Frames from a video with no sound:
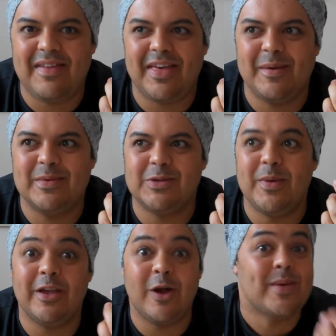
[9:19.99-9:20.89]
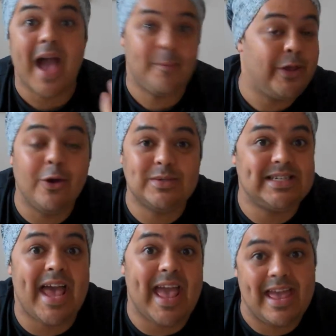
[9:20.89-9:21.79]
it was a week ago, yeah, a week ago
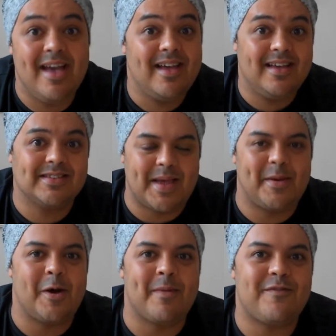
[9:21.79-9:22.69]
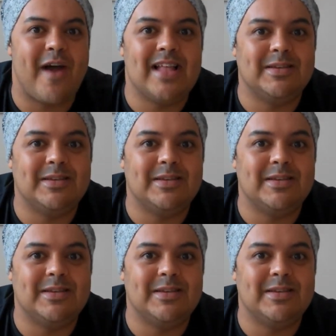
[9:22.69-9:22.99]
today, because I went out with my friend.